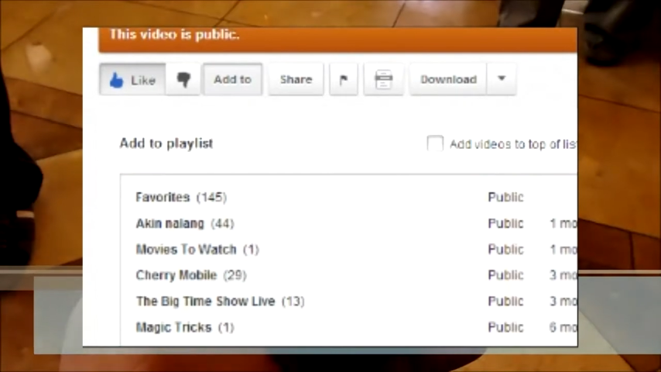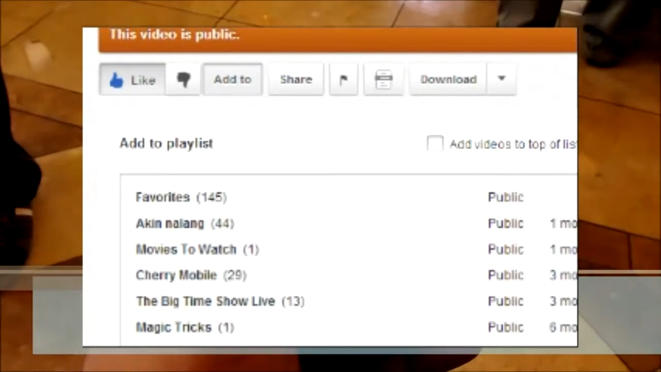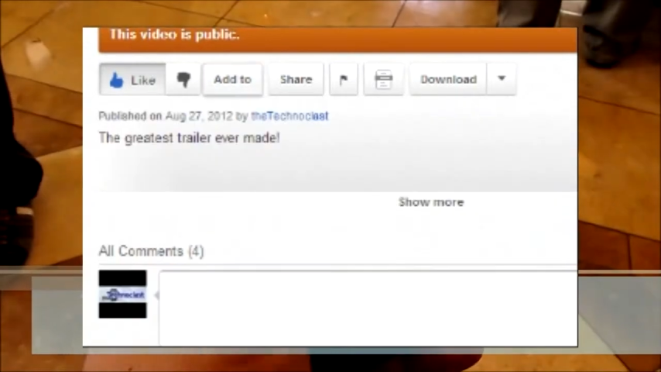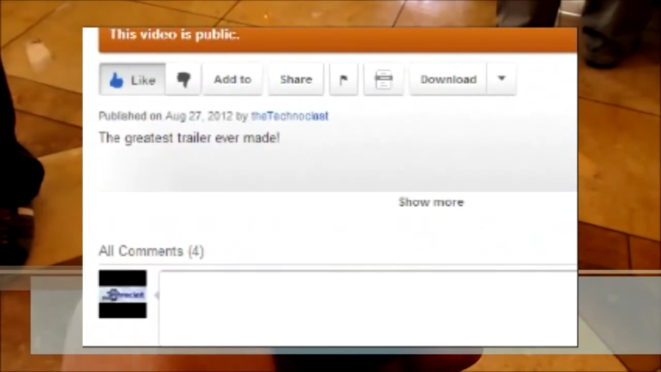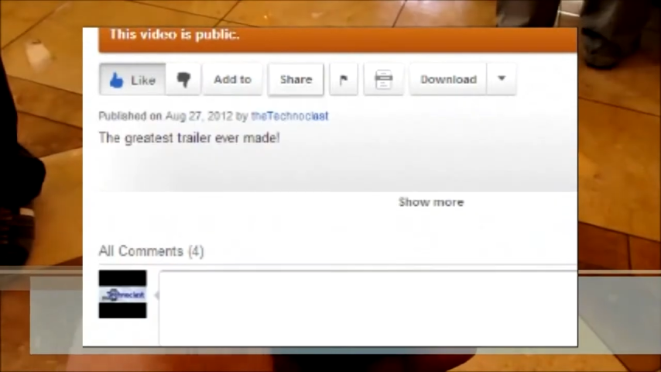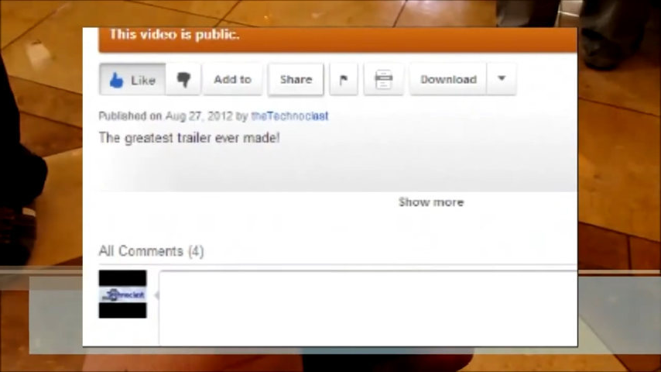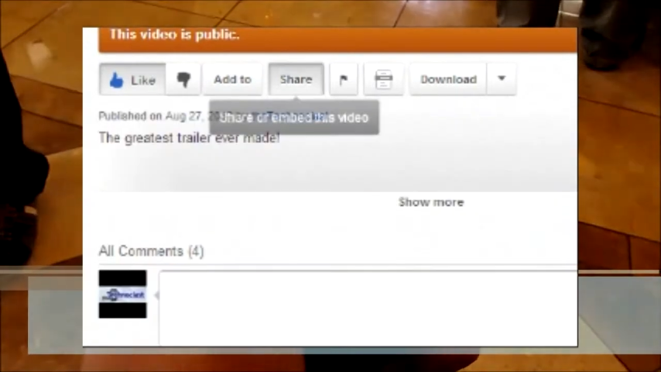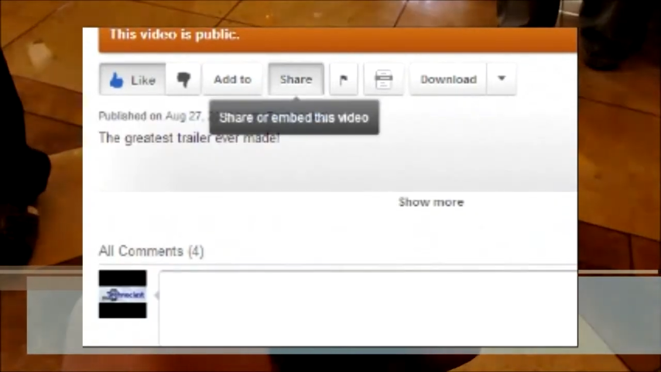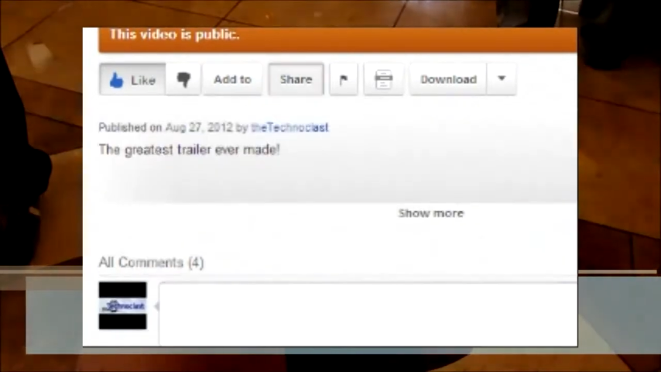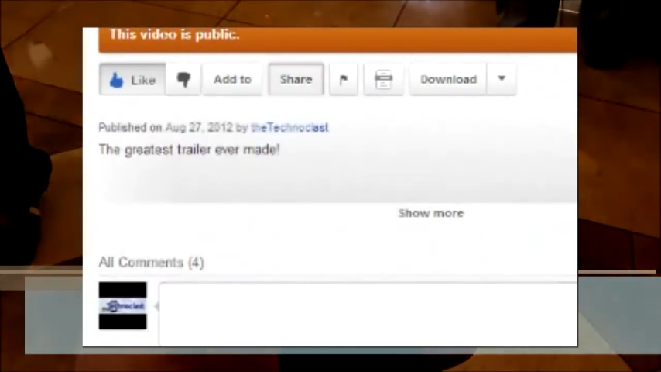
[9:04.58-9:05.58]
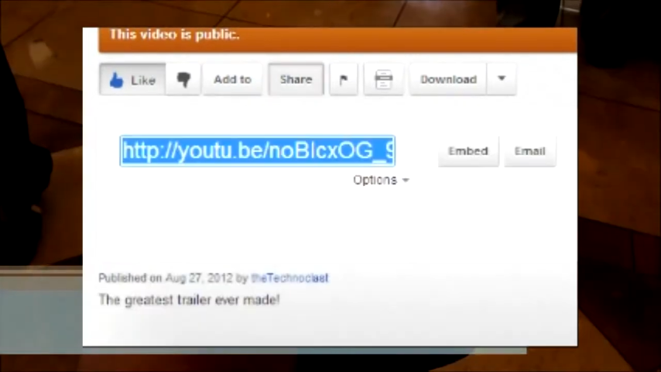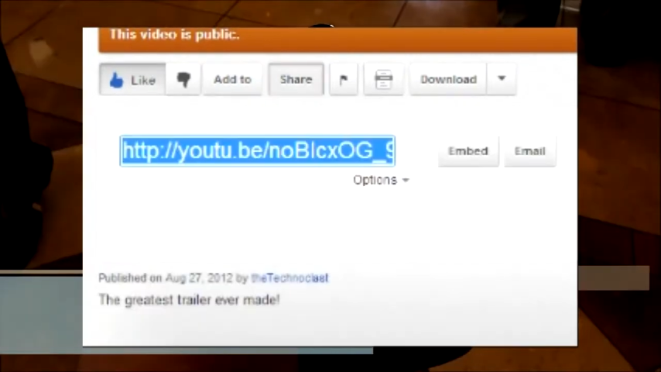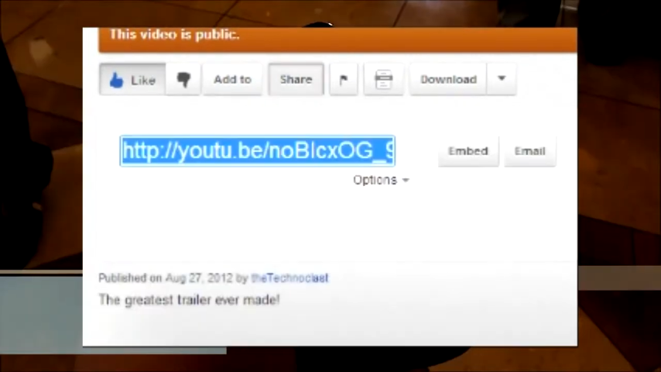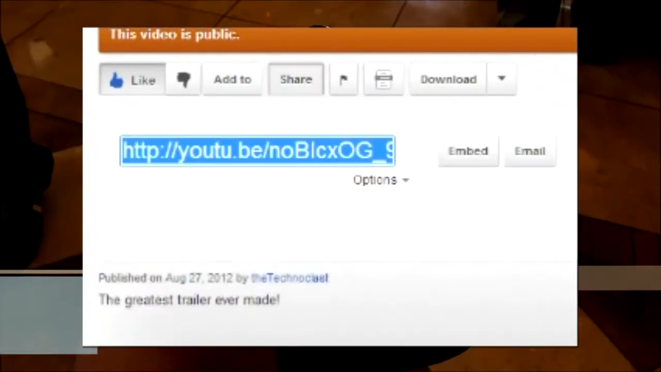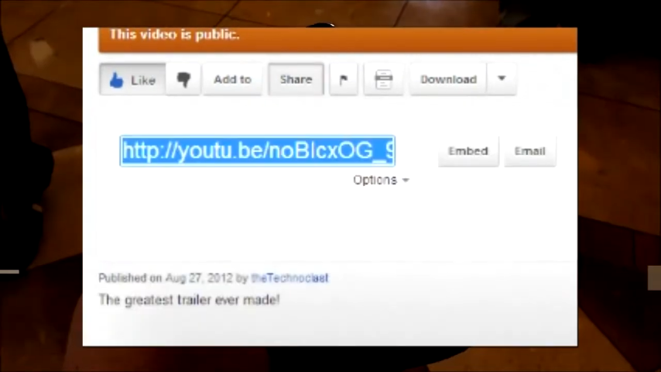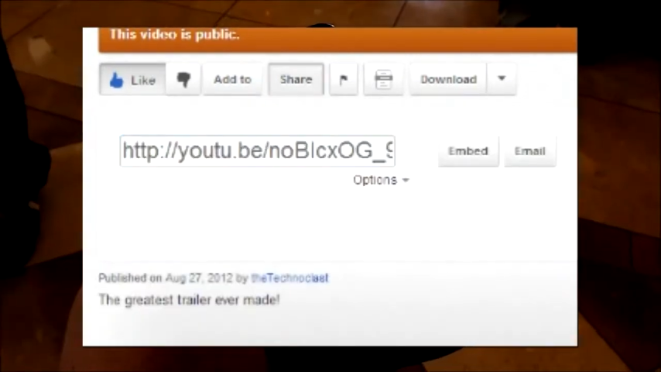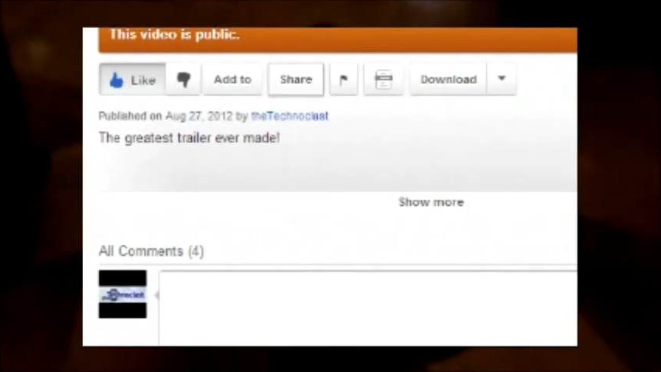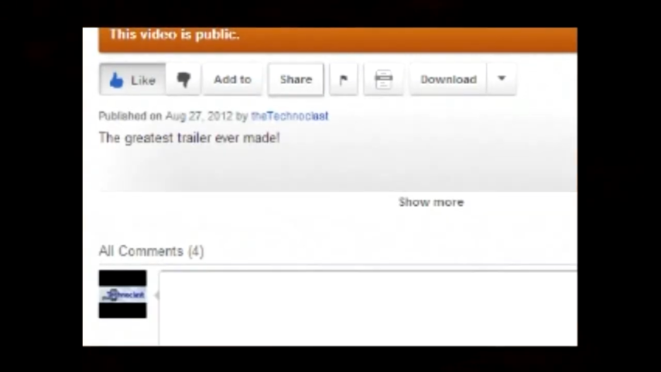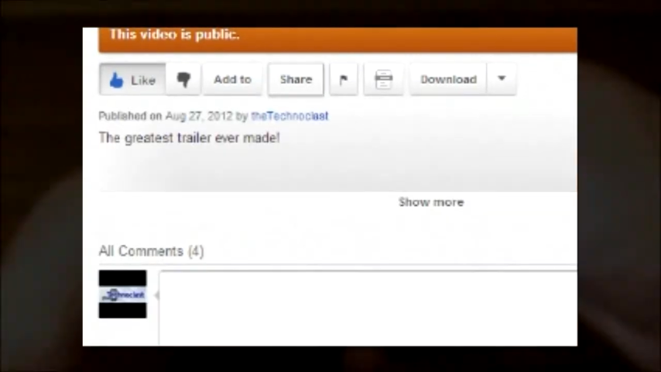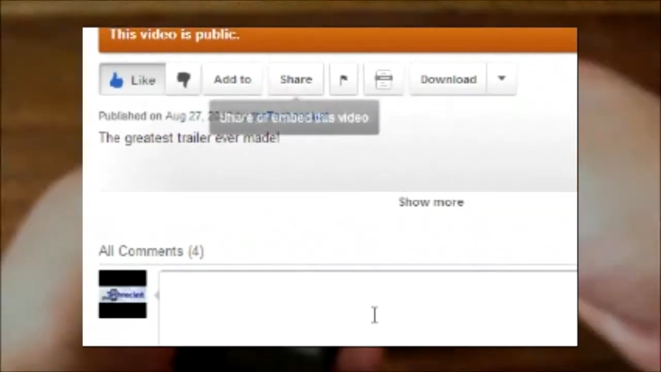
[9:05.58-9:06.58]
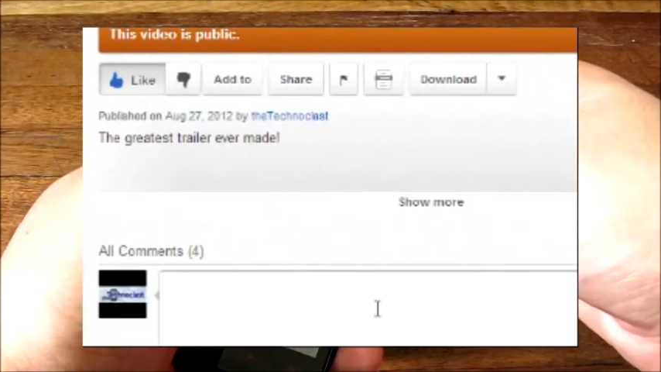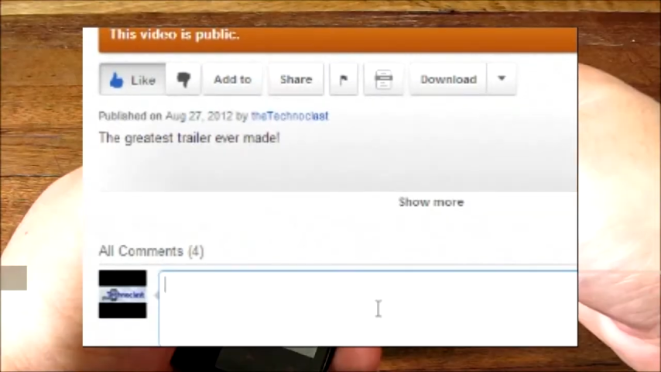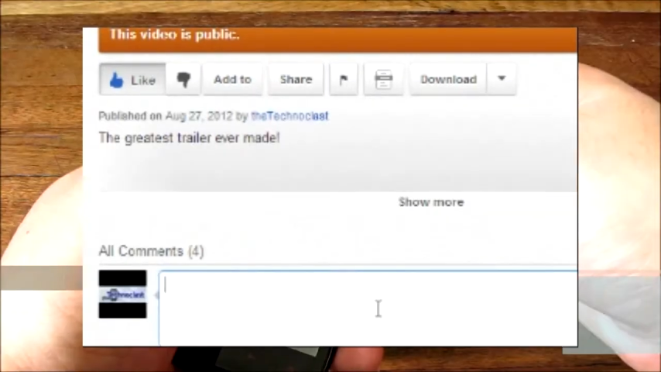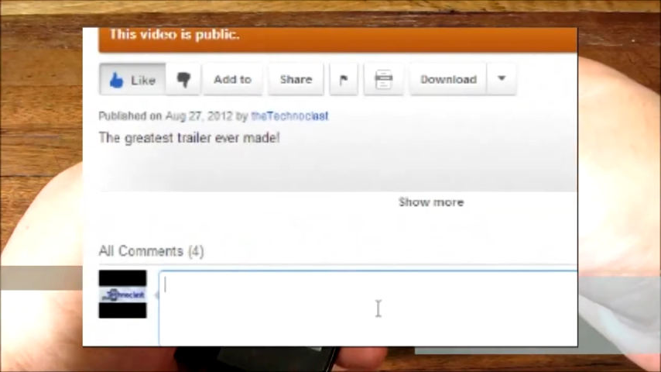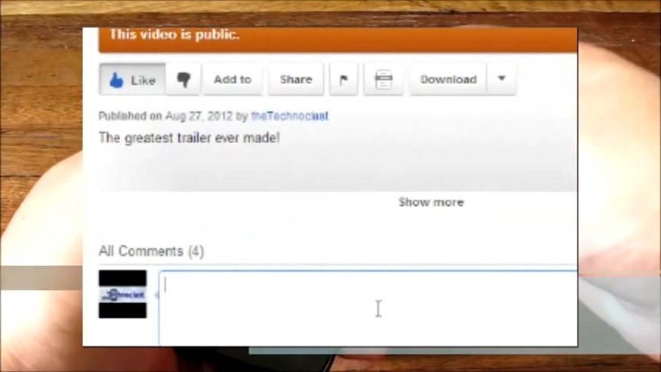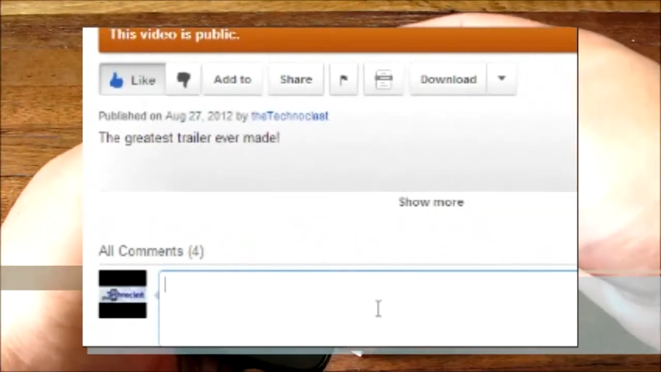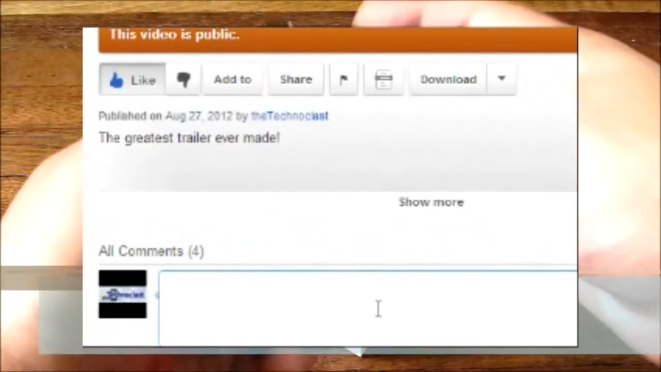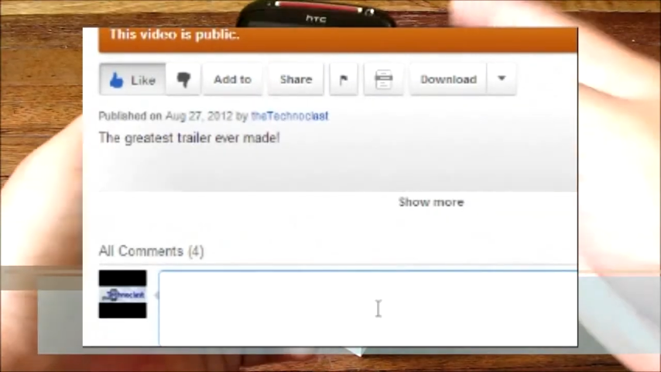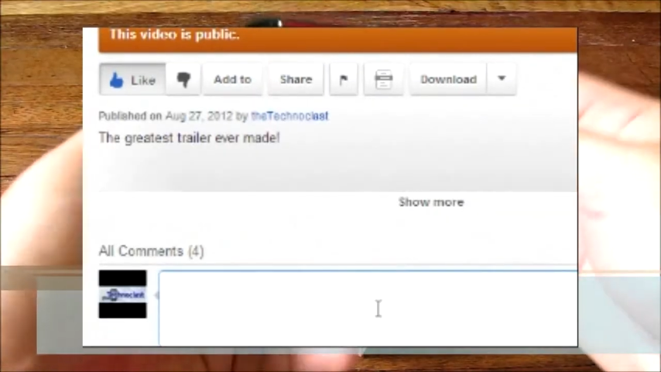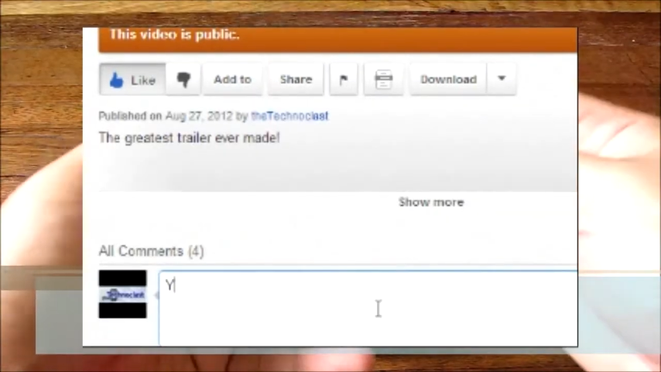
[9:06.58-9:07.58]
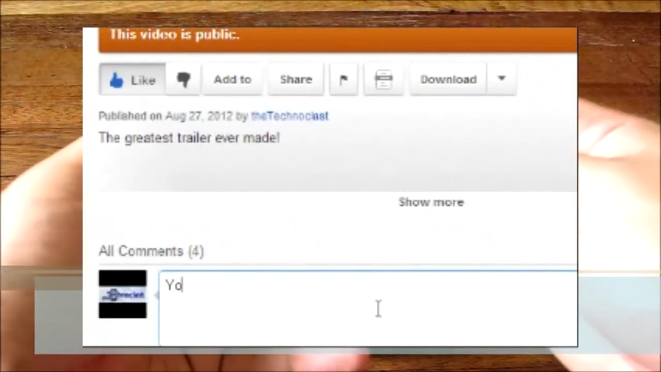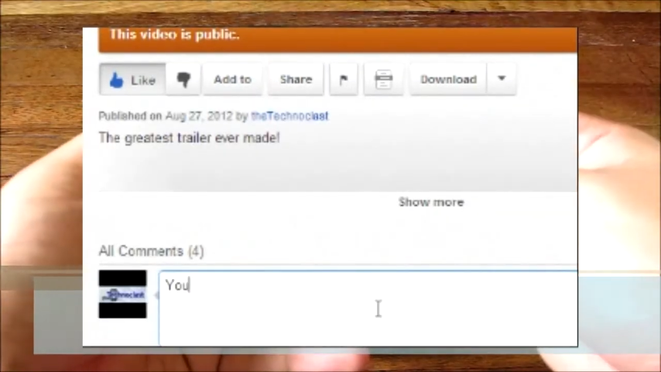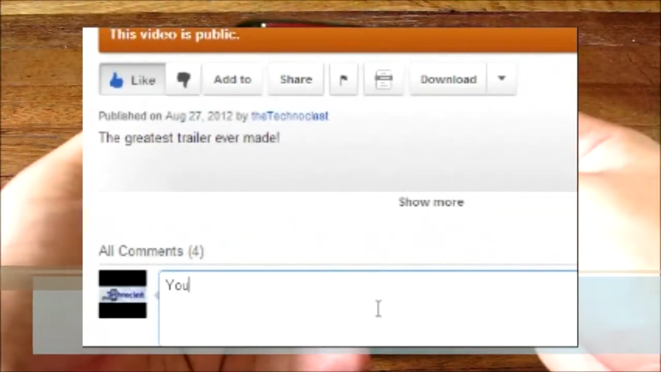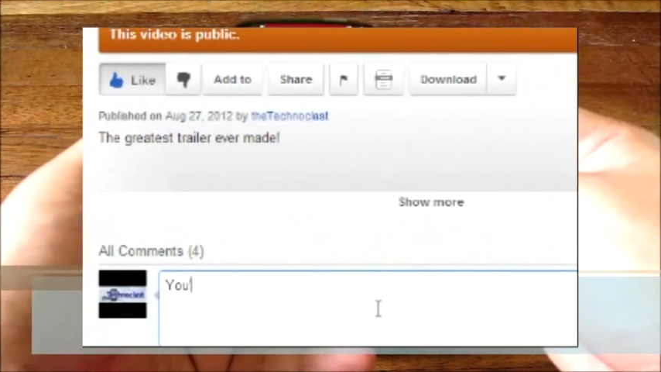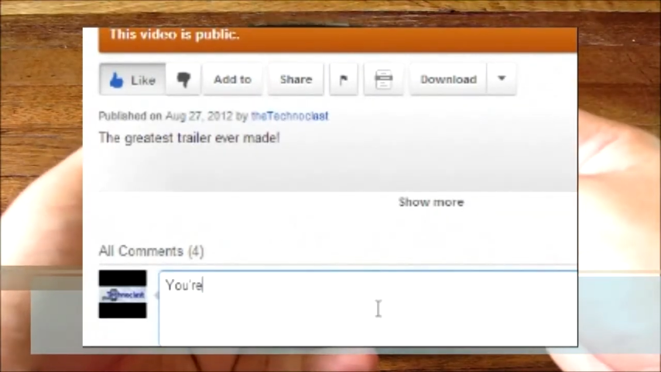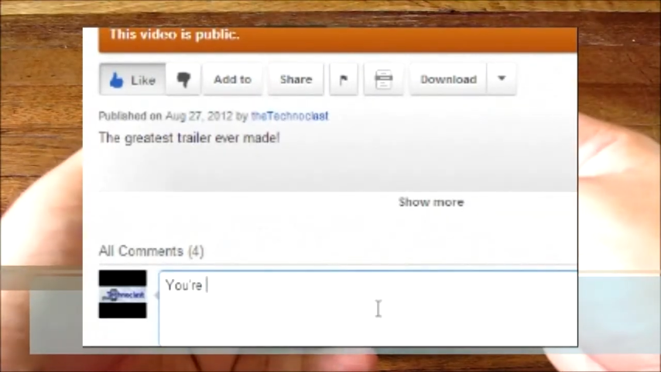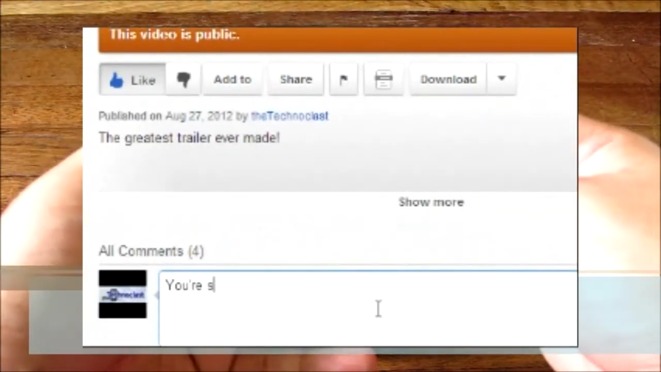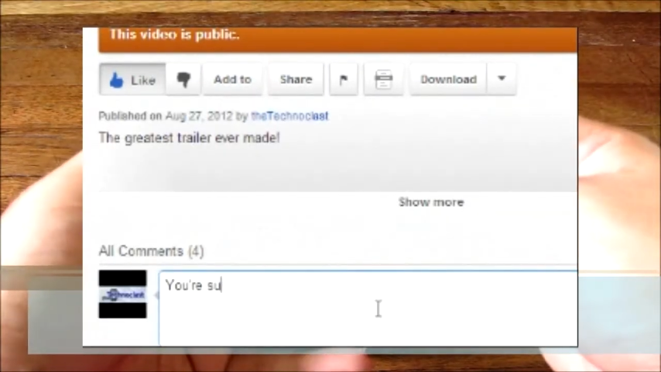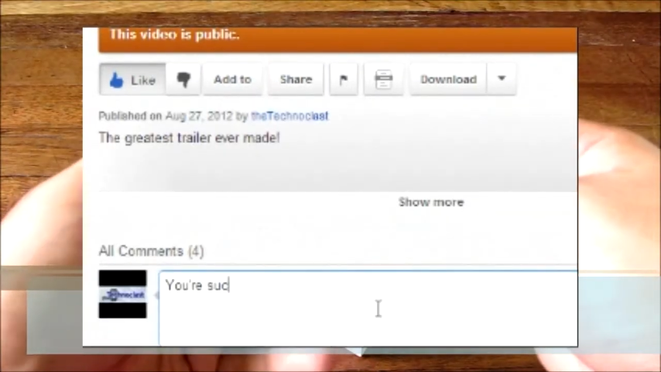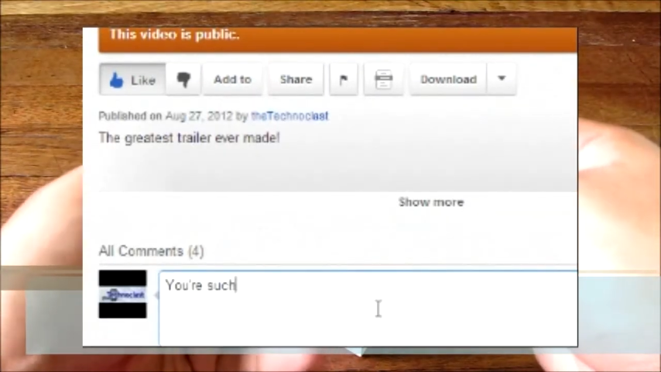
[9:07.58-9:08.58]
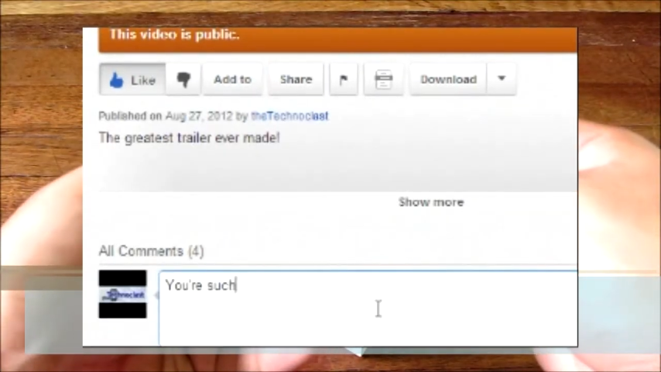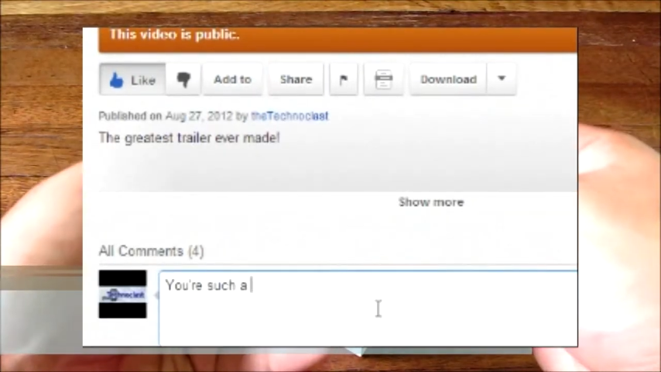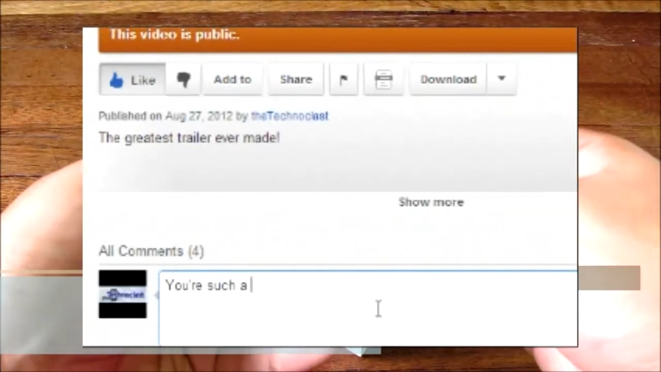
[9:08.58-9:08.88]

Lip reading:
[unreadable: no face in view]